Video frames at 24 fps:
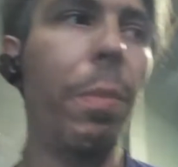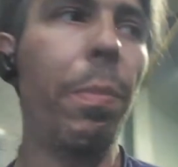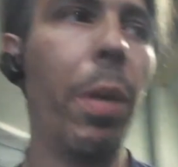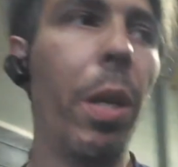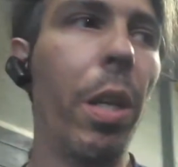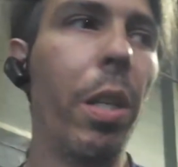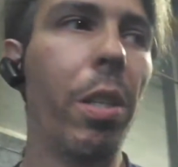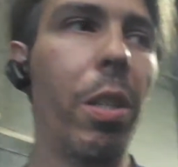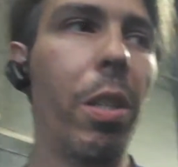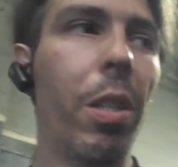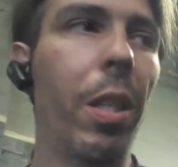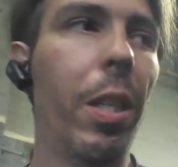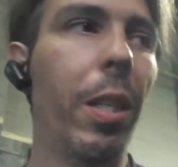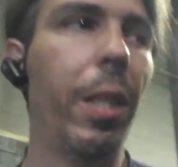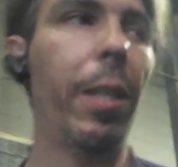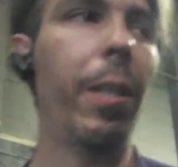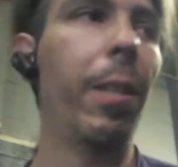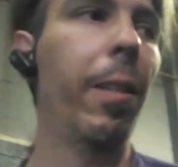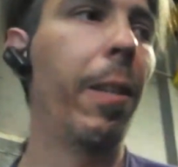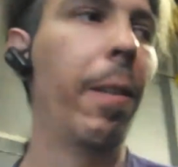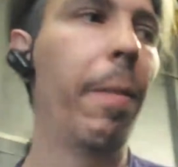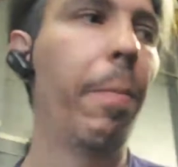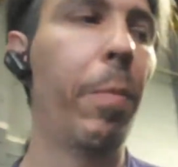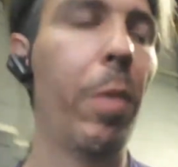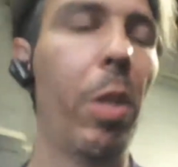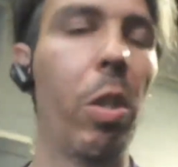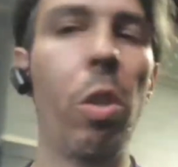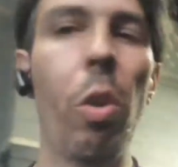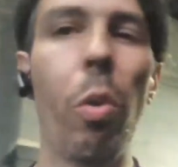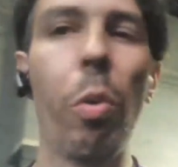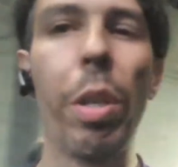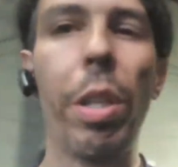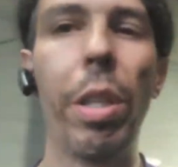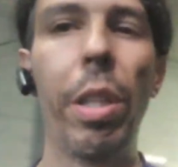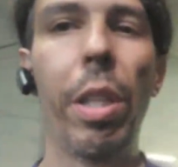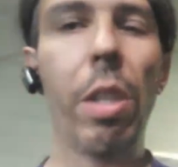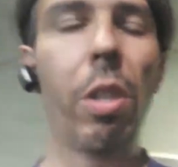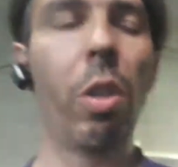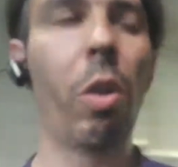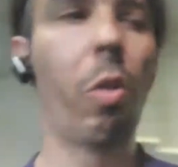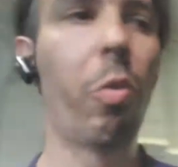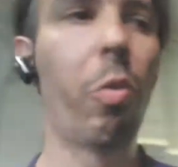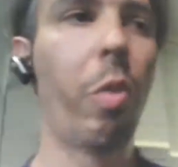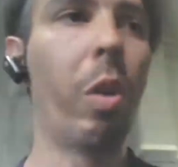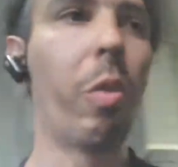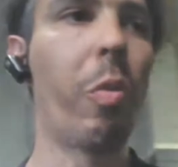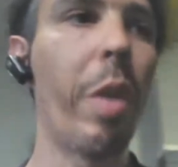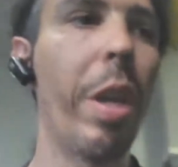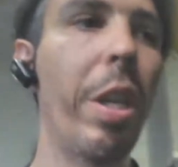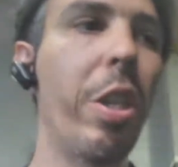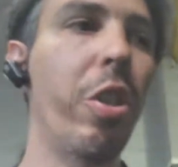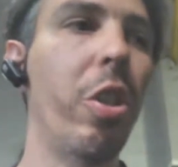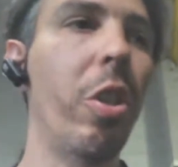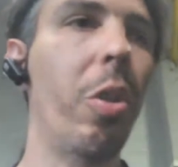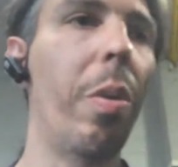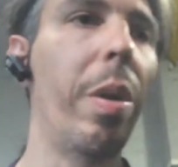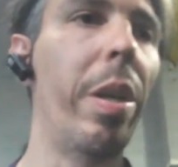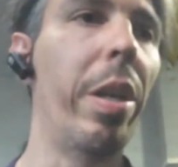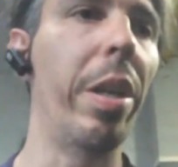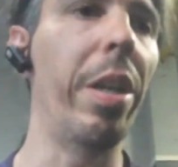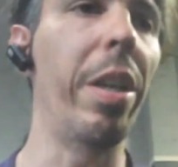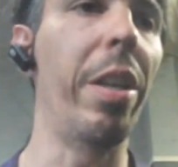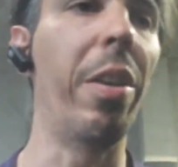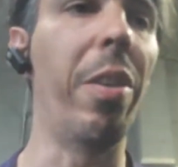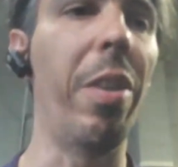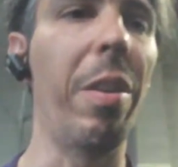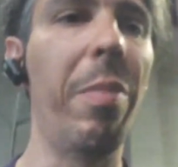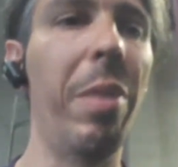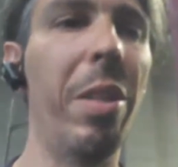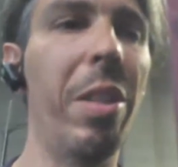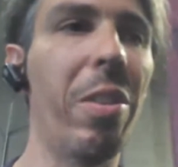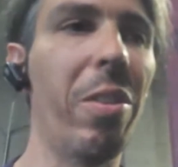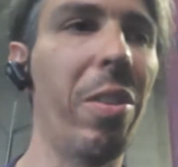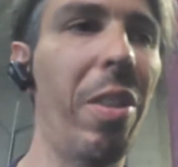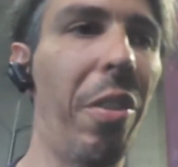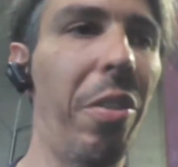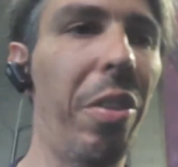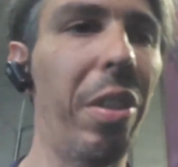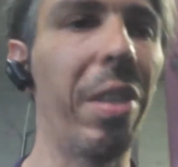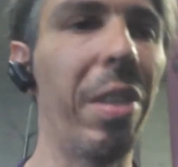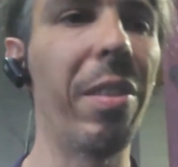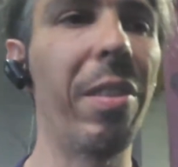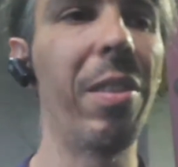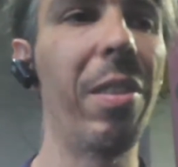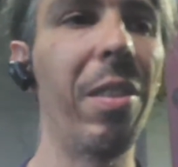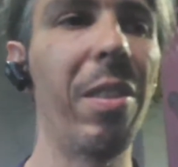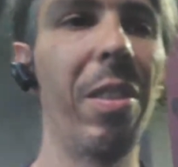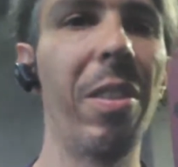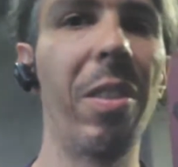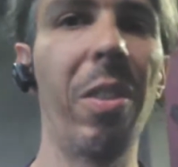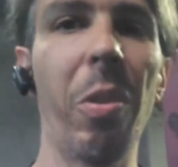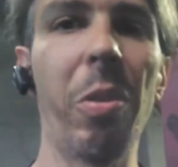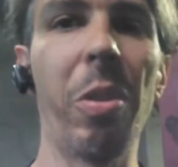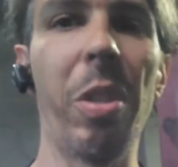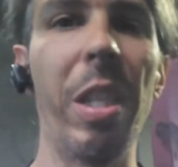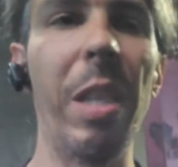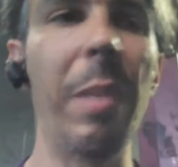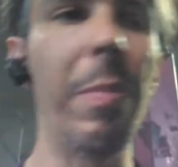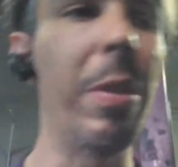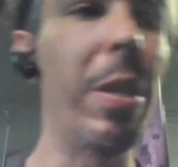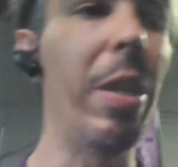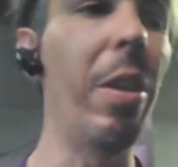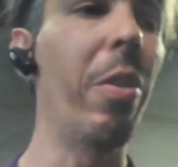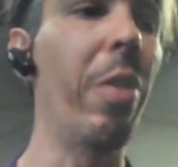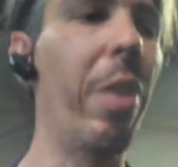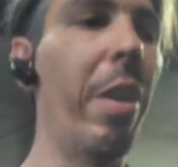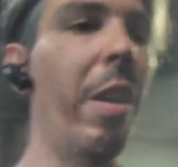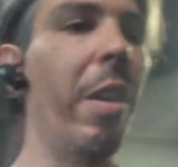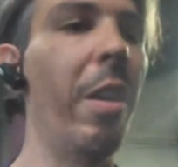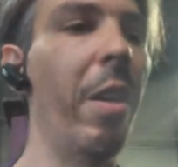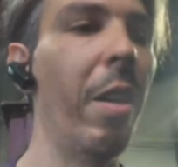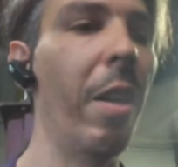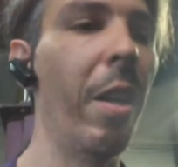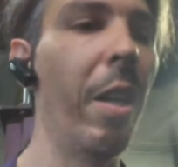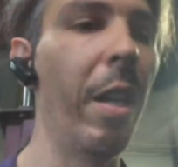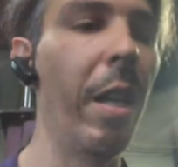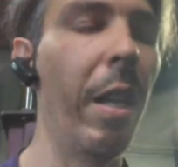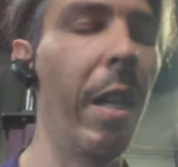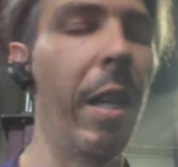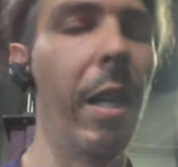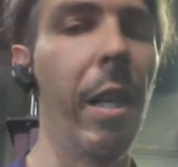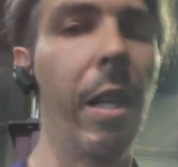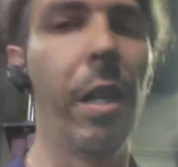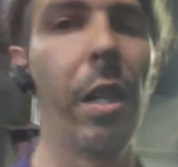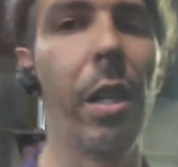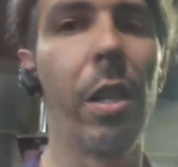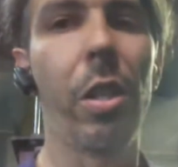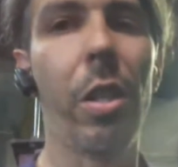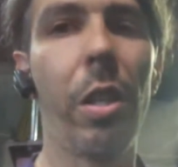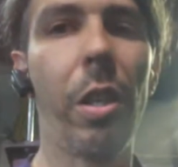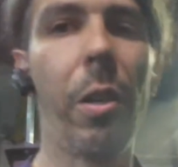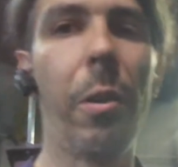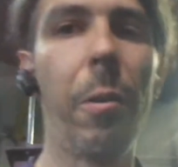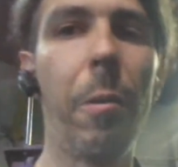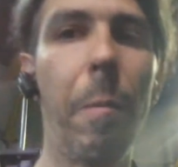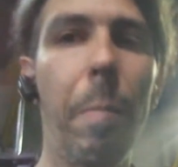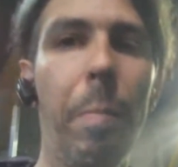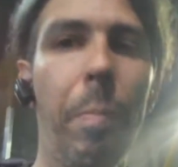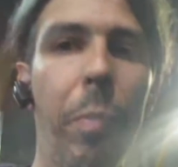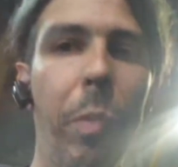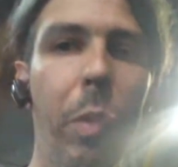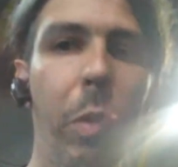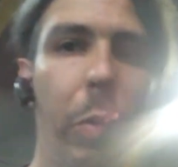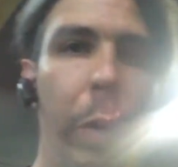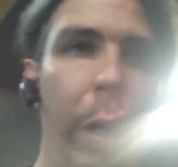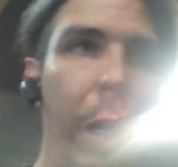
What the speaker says: but it's there's no real ratio in it. You know what I mean? There's nothing, no steep gear in it. So it